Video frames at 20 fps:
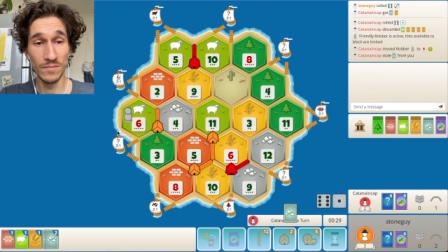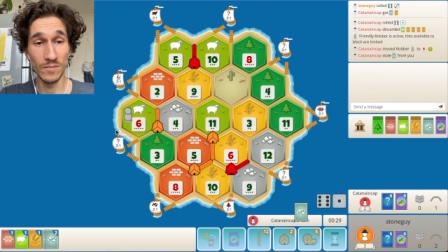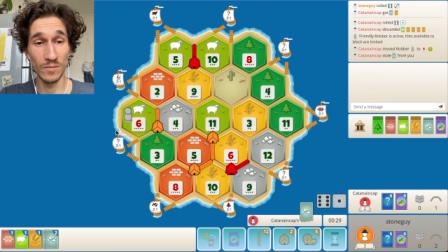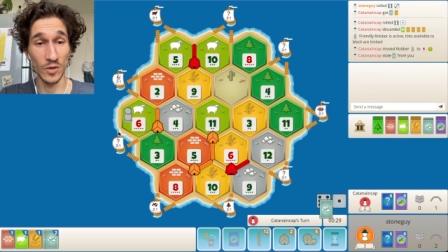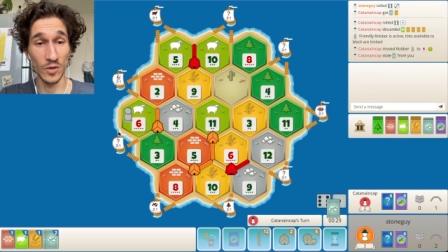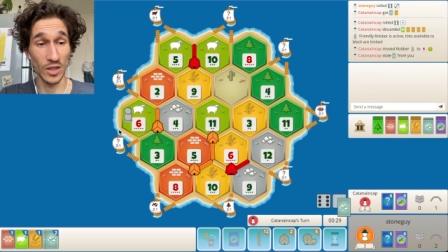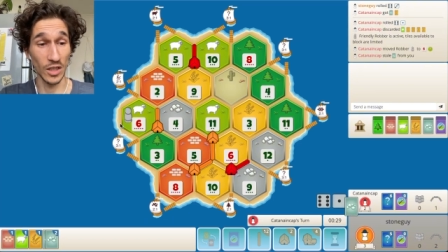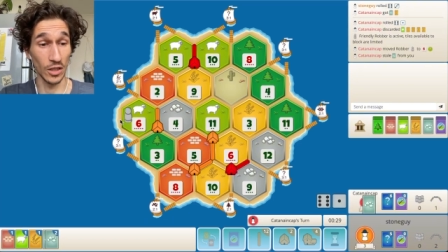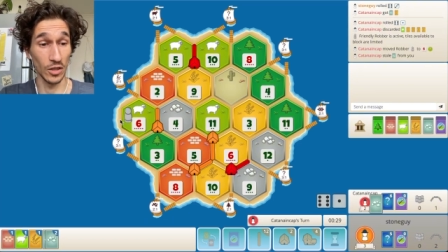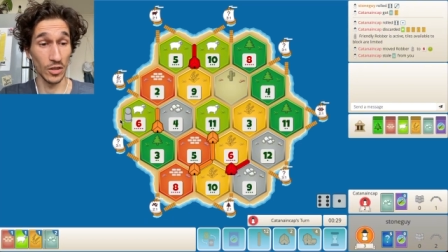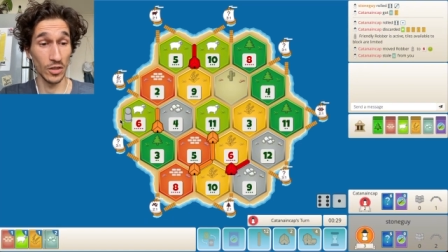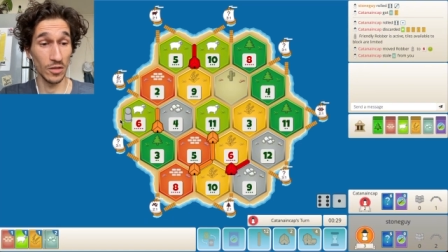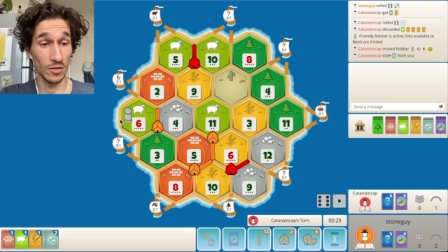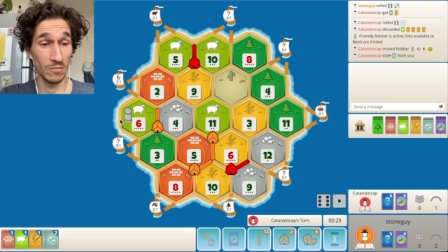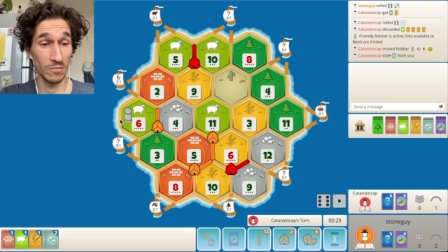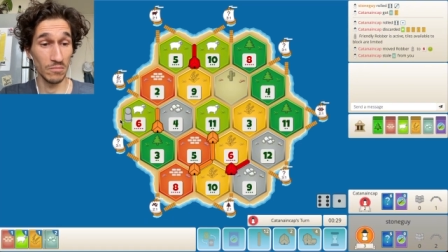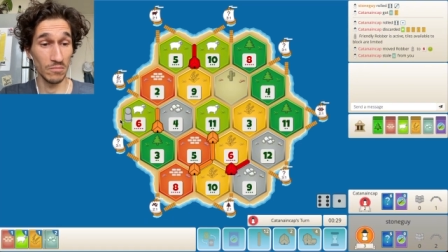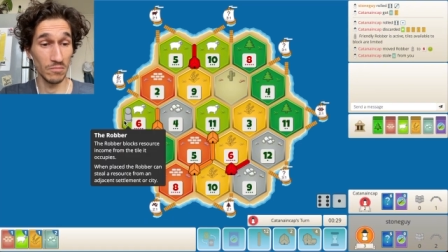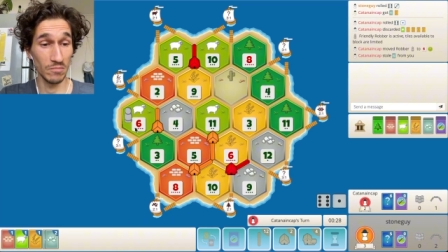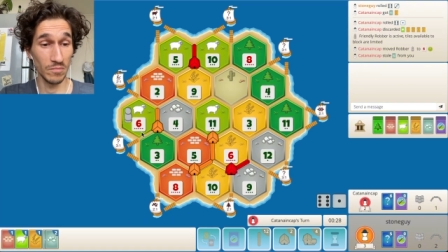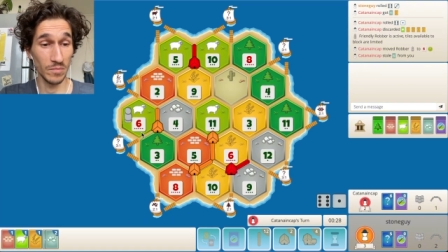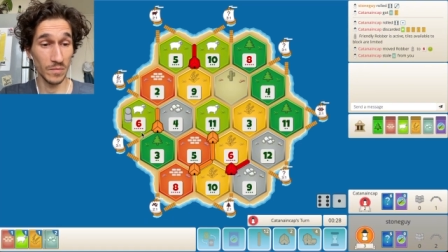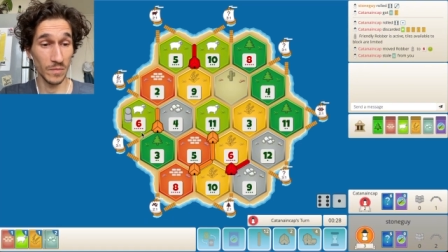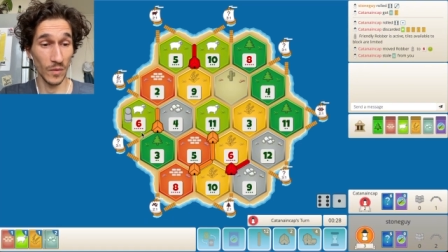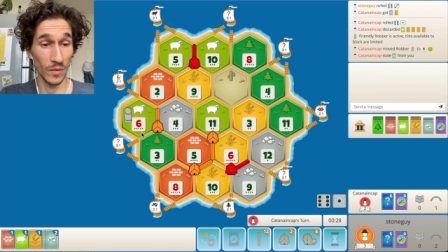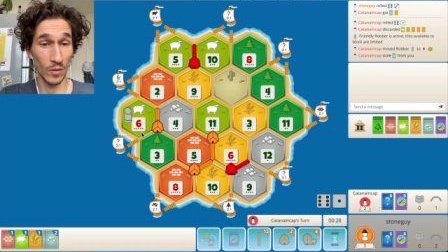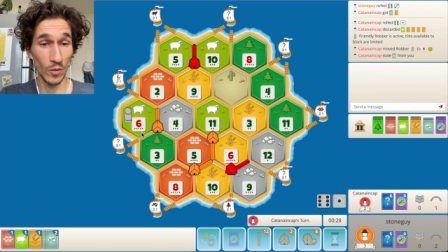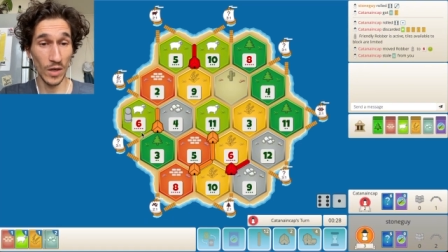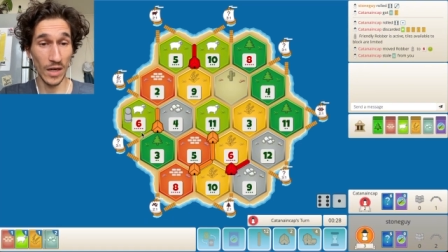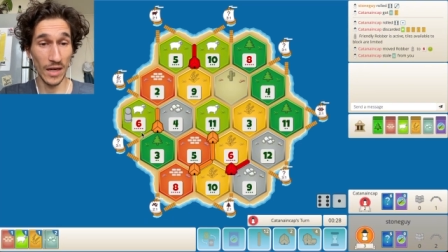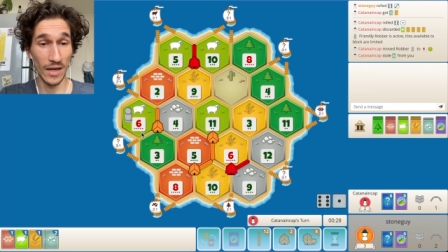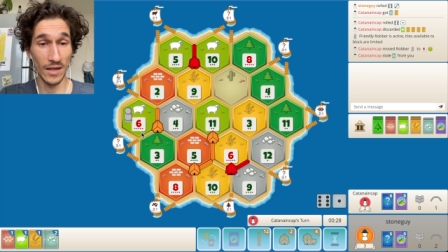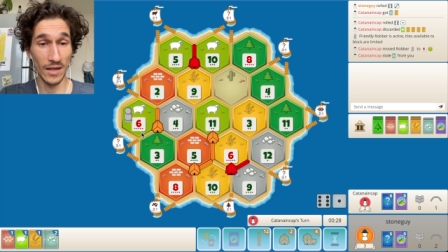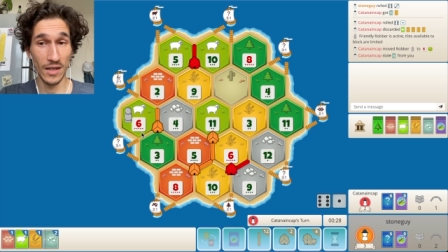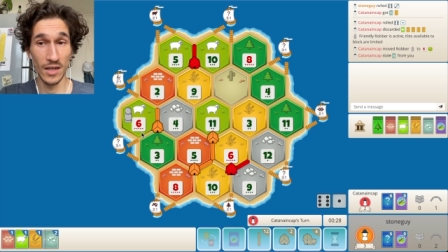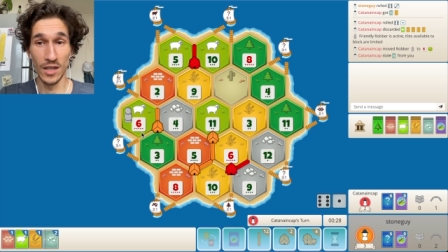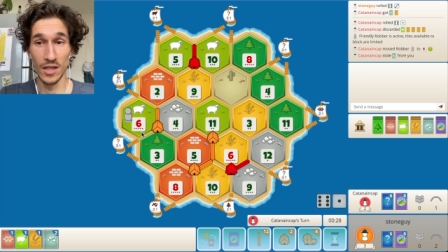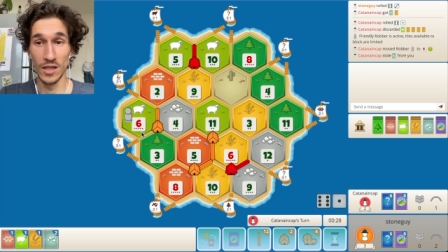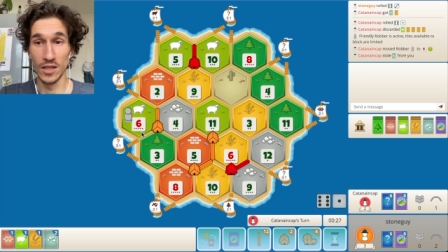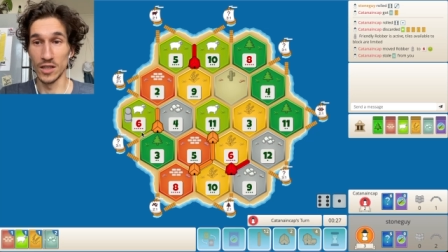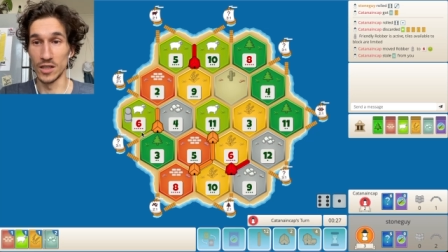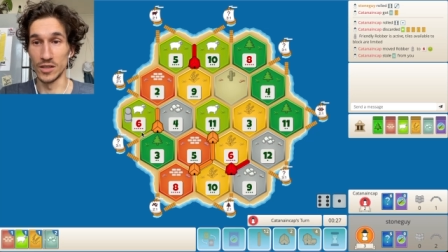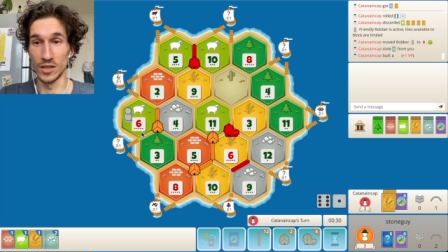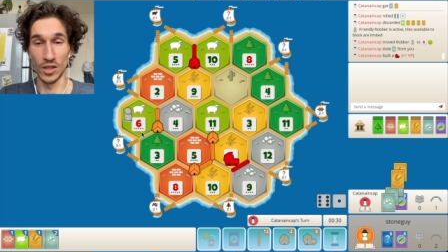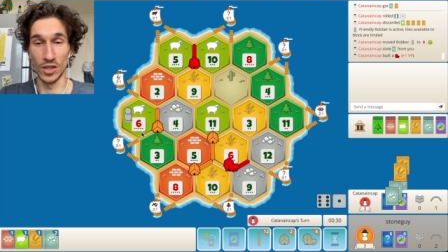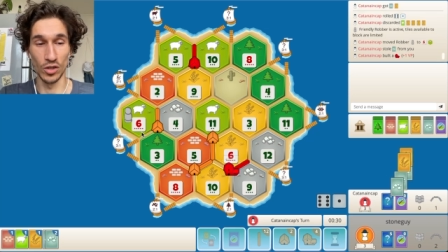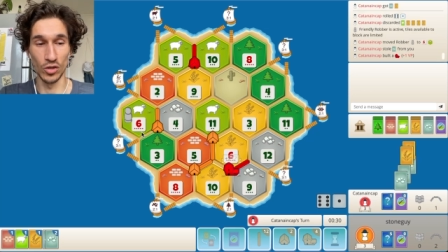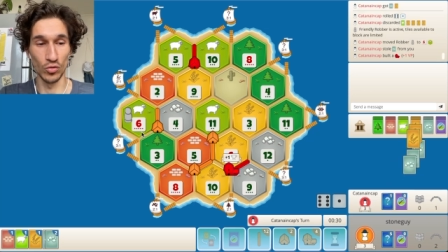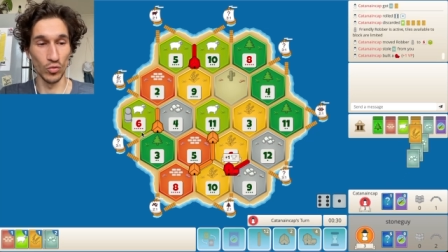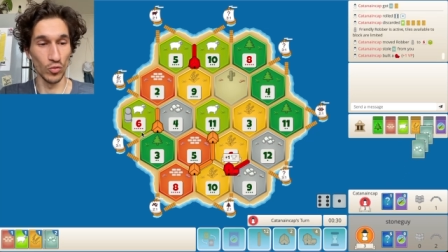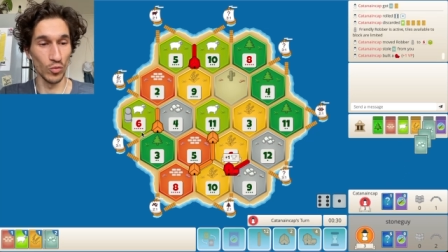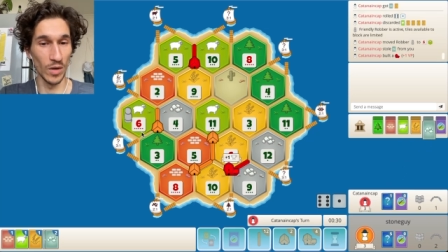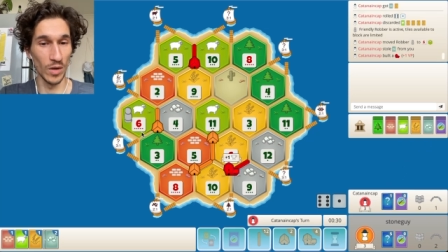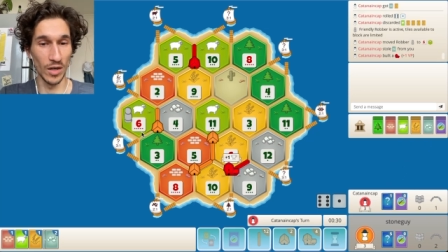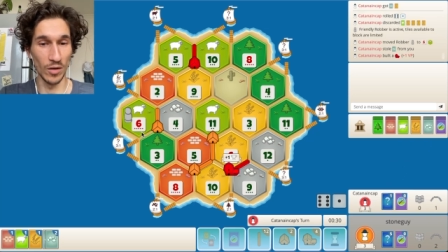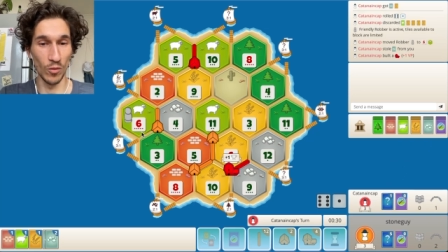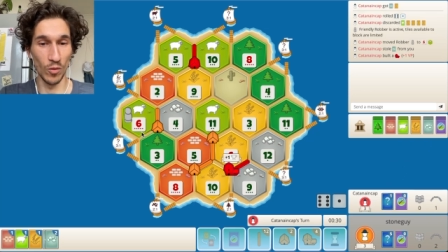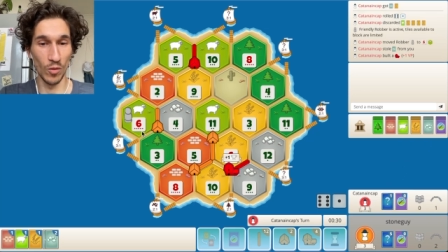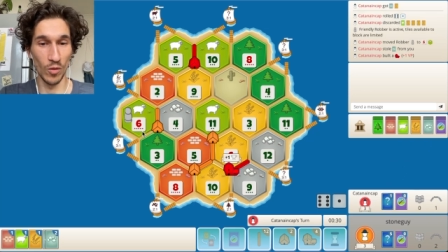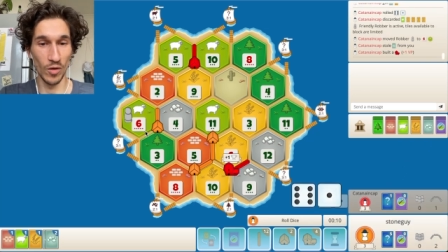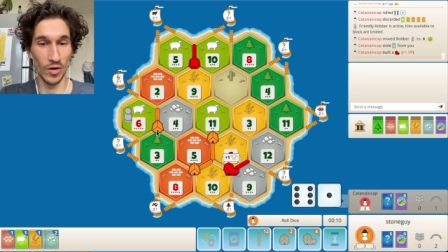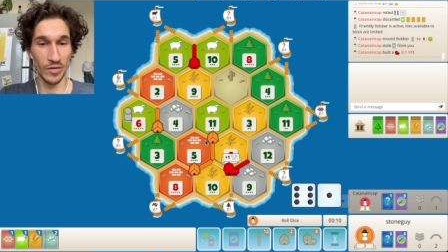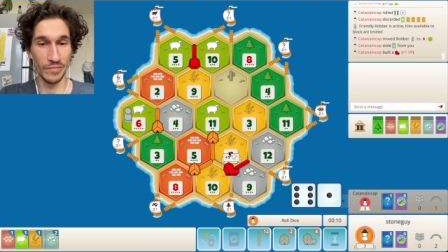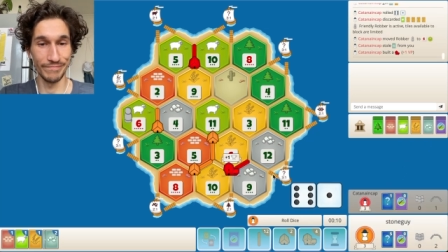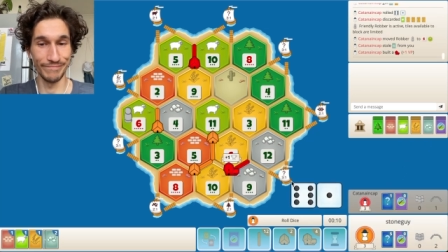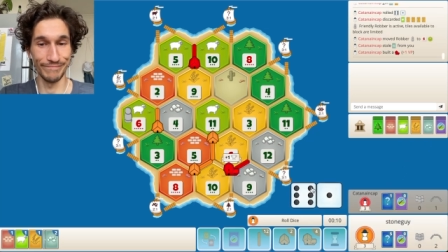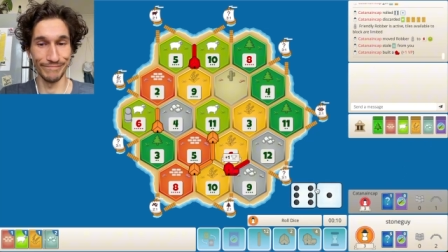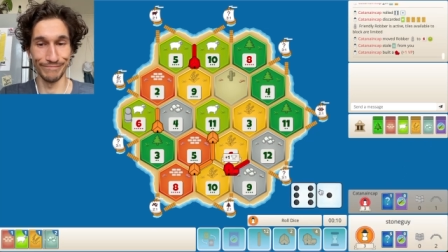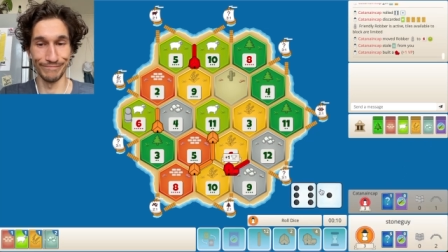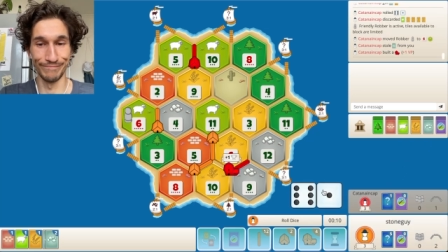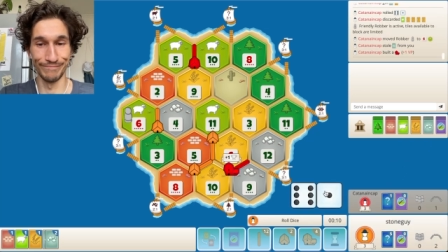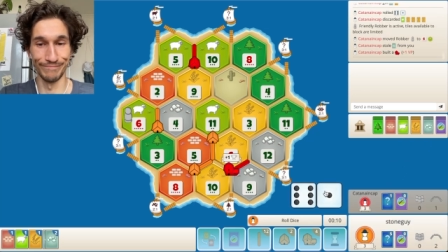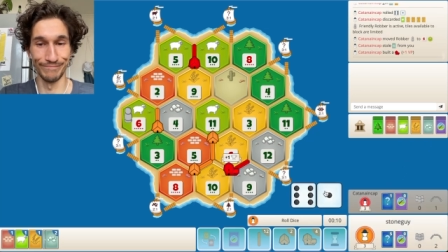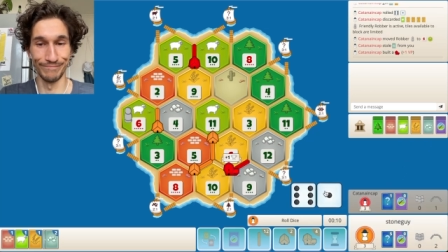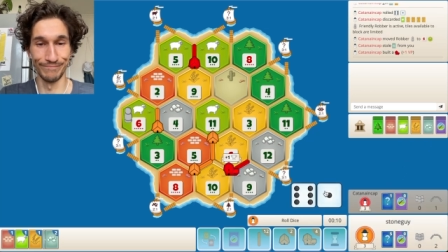Six. Okay, and he took my ore. Mm.